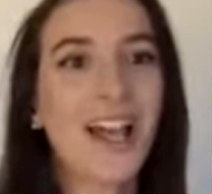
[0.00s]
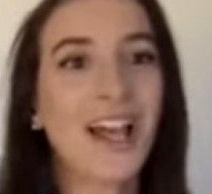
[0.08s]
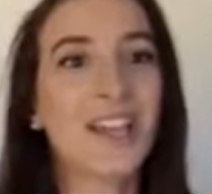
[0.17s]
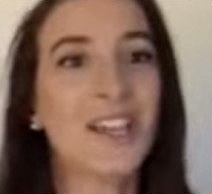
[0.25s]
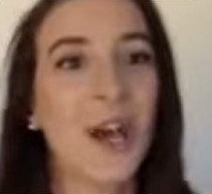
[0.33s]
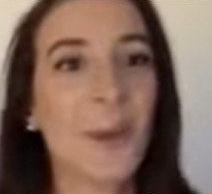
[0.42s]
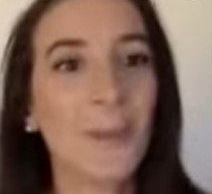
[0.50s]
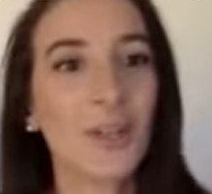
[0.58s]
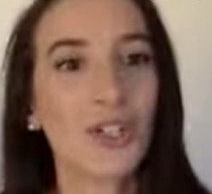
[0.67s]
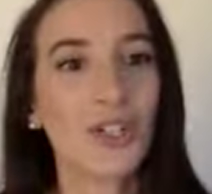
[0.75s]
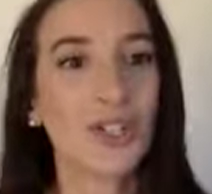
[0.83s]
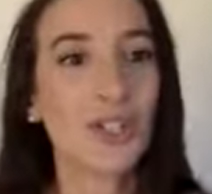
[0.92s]

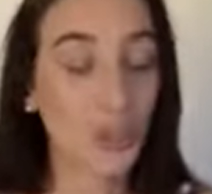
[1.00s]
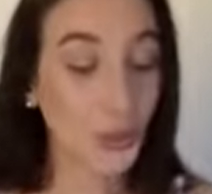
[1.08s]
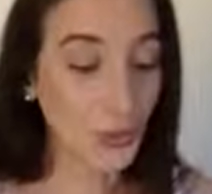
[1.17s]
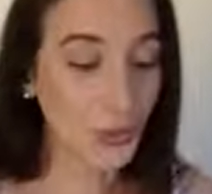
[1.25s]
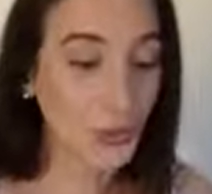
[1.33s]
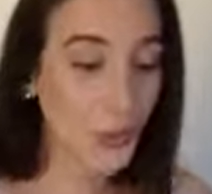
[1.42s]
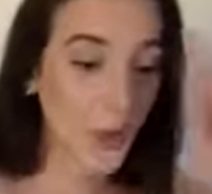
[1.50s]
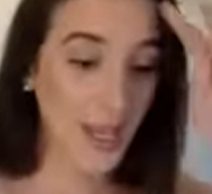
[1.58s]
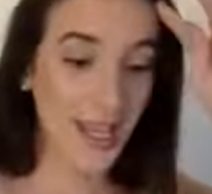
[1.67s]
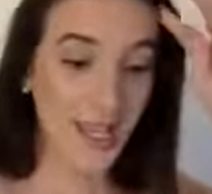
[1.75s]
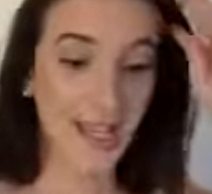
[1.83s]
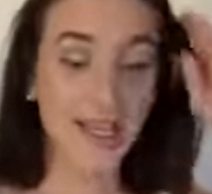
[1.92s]
Number two
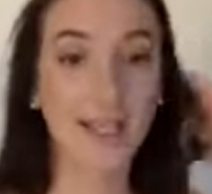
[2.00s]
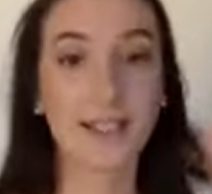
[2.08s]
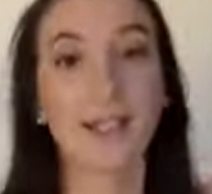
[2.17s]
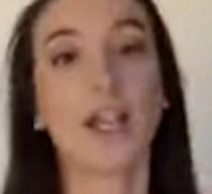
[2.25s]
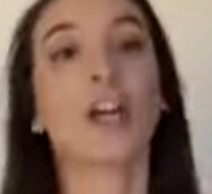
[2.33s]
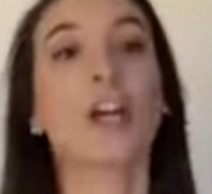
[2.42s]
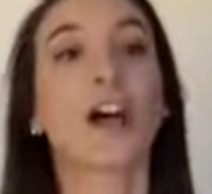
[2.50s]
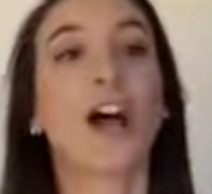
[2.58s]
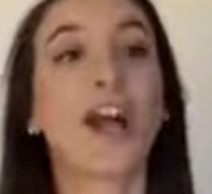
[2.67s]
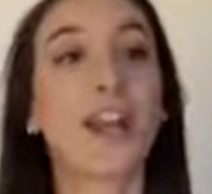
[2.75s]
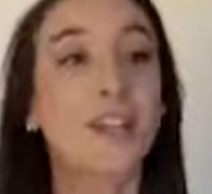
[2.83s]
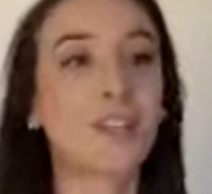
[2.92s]
is,
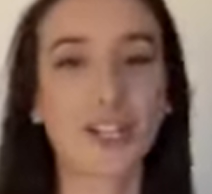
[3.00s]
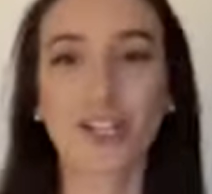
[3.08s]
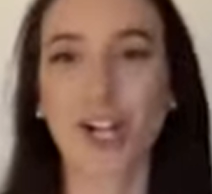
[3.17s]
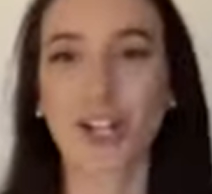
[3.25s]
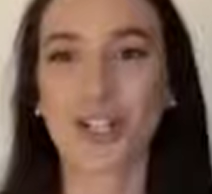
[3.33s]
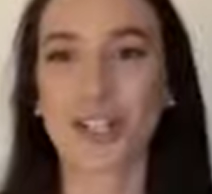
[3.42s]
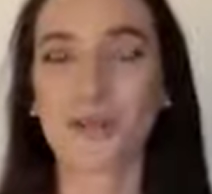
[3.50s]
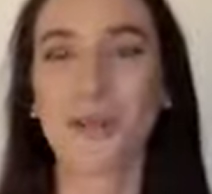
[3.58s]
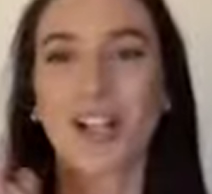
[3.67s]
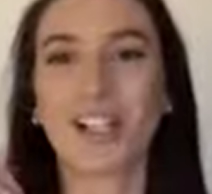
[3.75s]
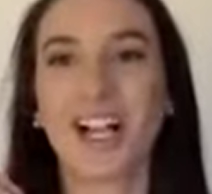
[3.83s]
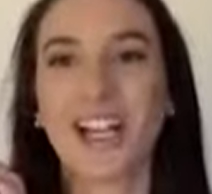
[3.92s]
and I just shared this with my
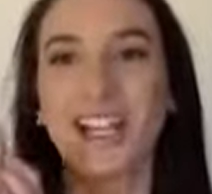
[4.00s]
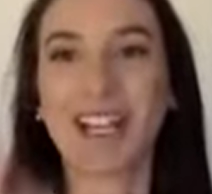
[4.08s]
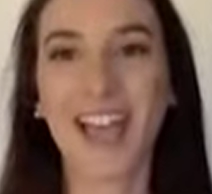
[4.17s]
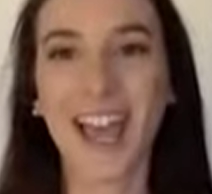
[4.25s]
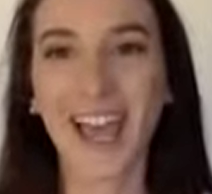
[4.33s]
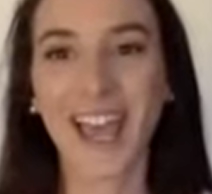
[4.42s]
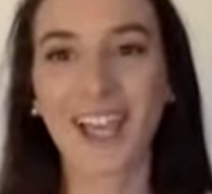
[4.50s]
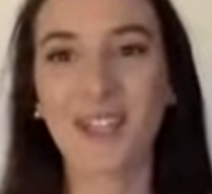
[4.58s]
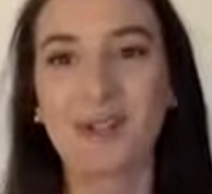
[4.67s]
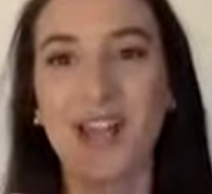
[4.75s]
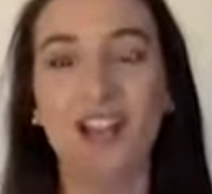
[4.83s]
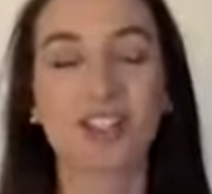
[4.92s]
client Kay,
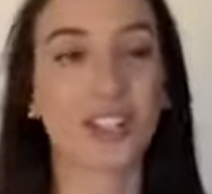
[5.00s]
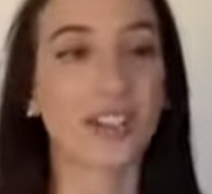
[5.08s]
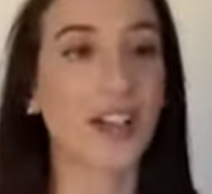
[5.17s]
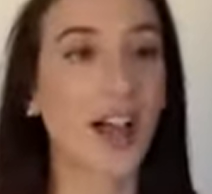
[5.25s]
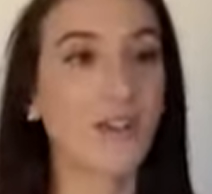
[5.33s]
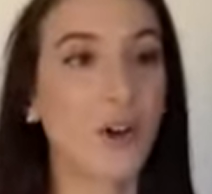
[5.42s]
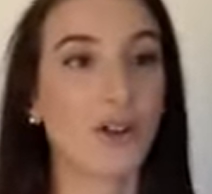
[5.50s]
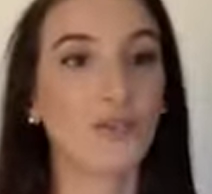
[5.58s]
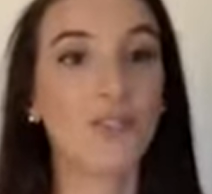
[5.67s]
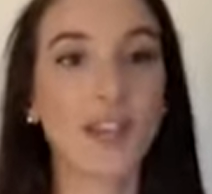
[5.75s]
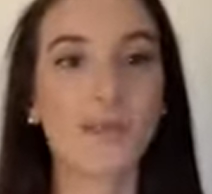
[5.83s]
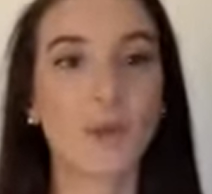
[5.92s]
who's actually live on
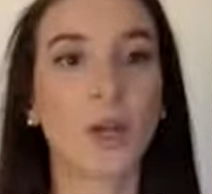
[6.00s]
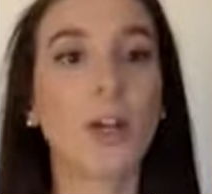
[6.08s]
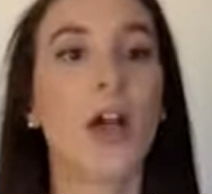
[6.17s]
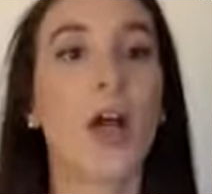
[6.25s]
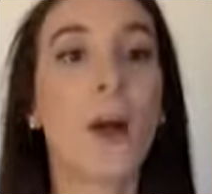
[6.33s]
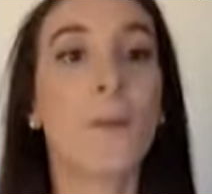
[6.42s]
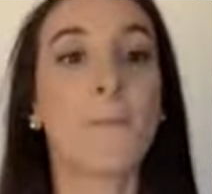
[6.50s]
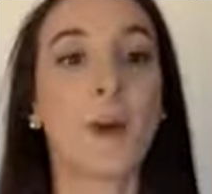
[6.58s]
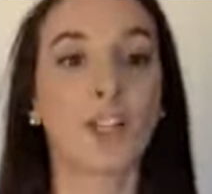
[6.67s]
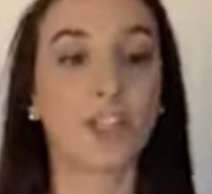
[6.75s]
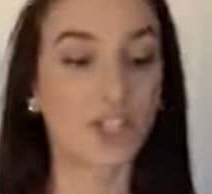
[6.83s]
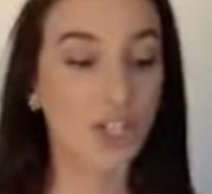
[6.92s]
Facebook,
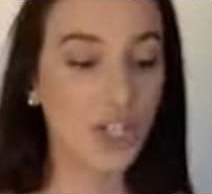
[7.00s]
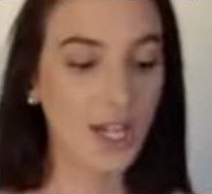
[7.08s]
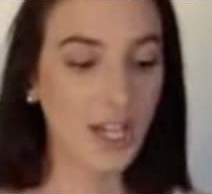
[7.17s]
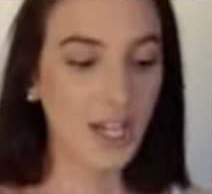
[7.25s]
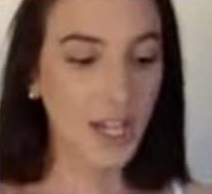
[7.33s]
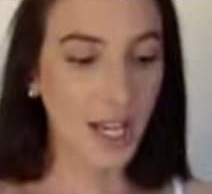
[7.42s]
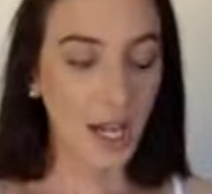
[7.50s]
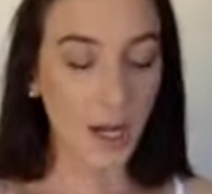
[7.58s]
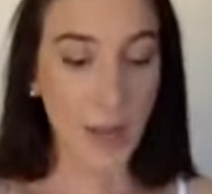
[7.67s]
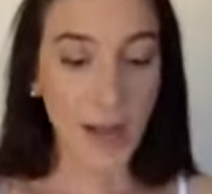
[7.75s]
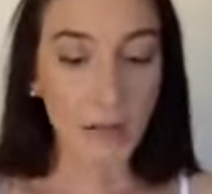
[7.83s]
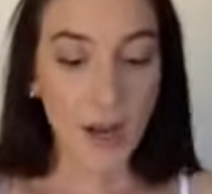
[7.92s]
but she,
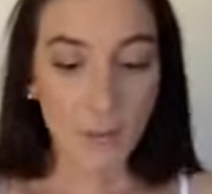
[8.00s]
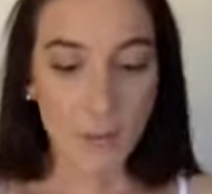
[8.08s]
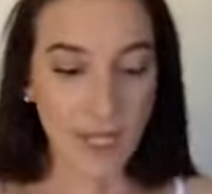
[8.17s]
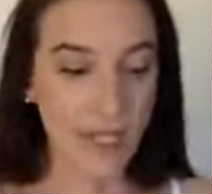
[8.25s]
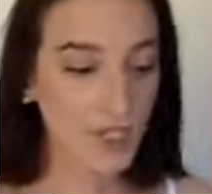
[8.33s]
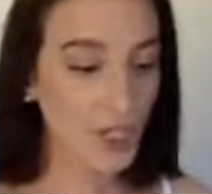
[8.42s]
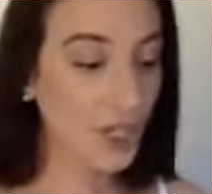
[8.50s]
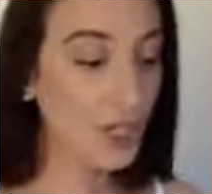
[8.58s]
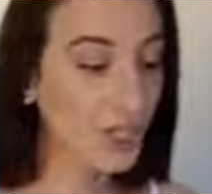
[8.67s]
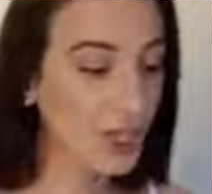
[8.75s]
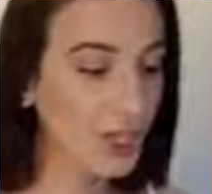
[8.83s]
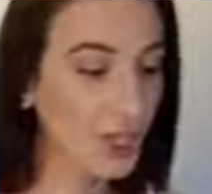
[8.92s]
I recommended to
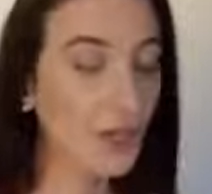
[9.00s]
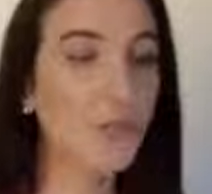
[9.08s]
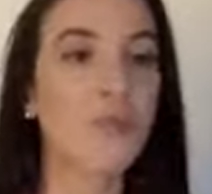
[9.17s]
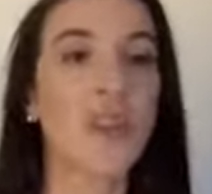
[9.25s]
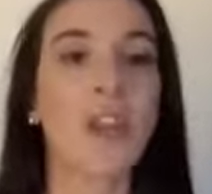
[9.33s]
her